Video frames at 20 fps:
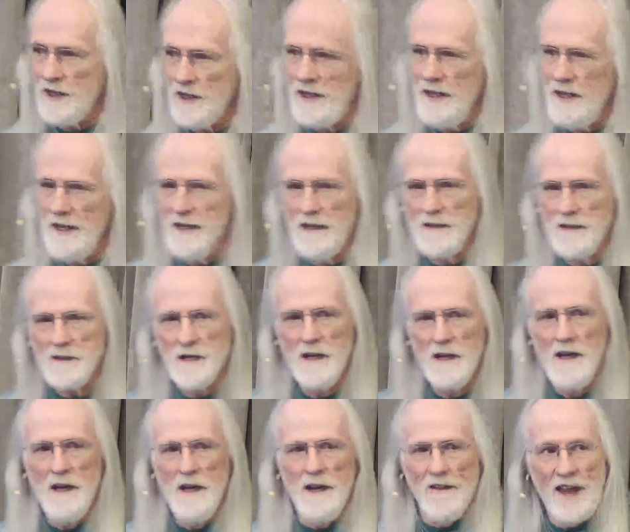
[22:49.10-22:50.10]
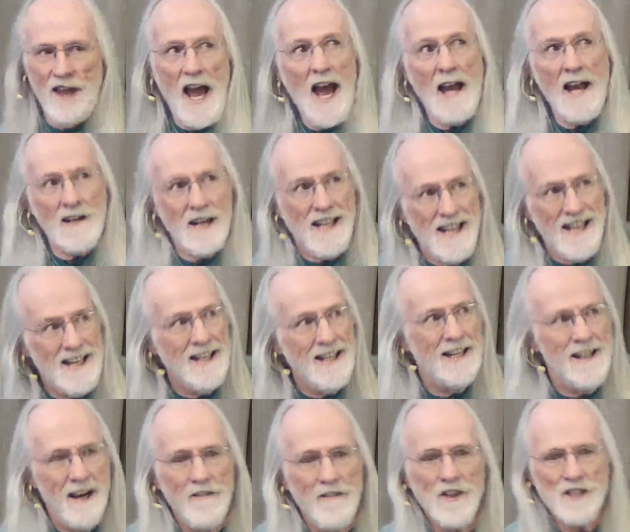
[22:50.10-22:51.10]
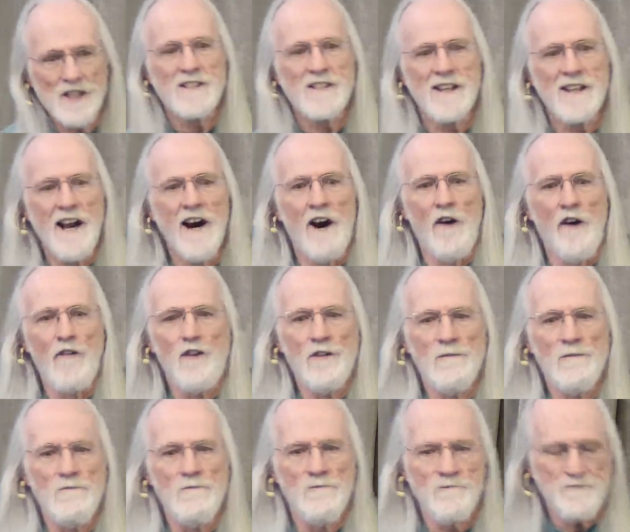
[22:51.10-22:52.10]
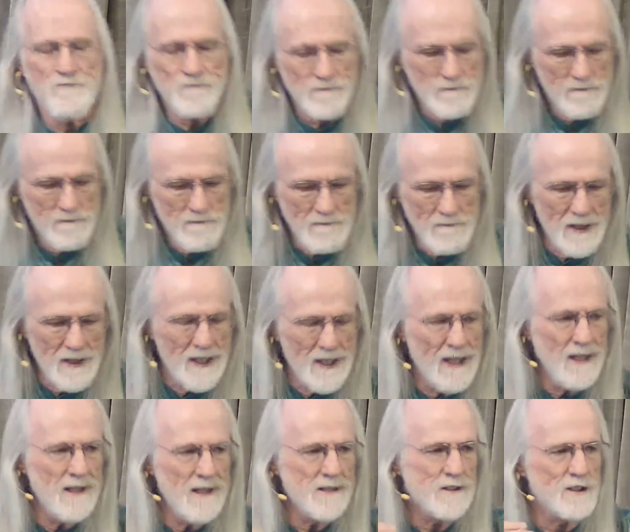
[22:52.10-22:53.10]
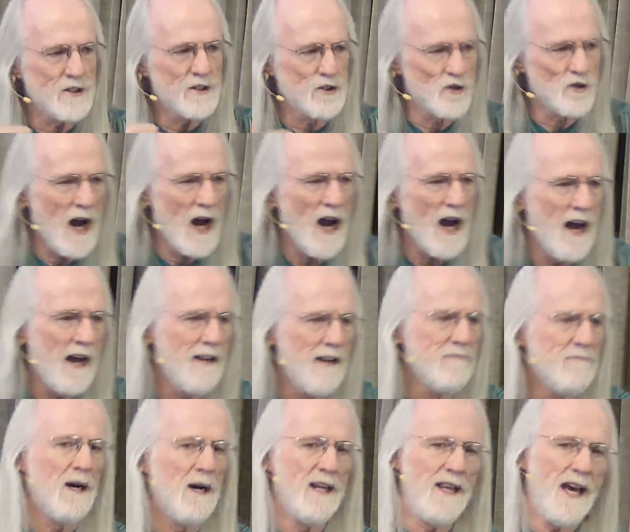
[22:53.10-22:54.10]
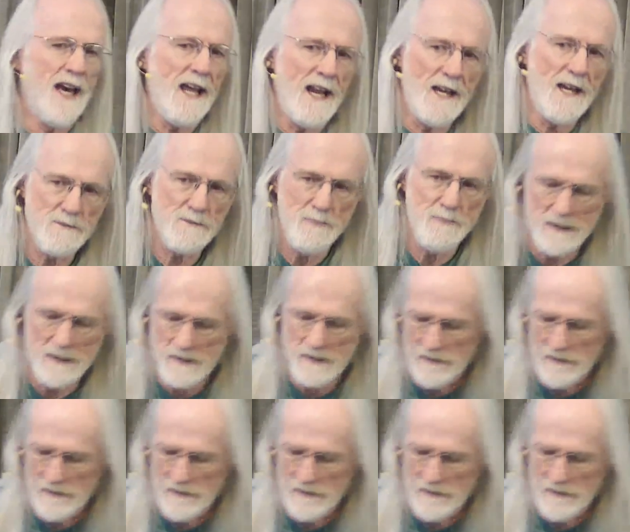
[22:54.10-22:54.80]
is. That in and of itself is a drive by that aspect of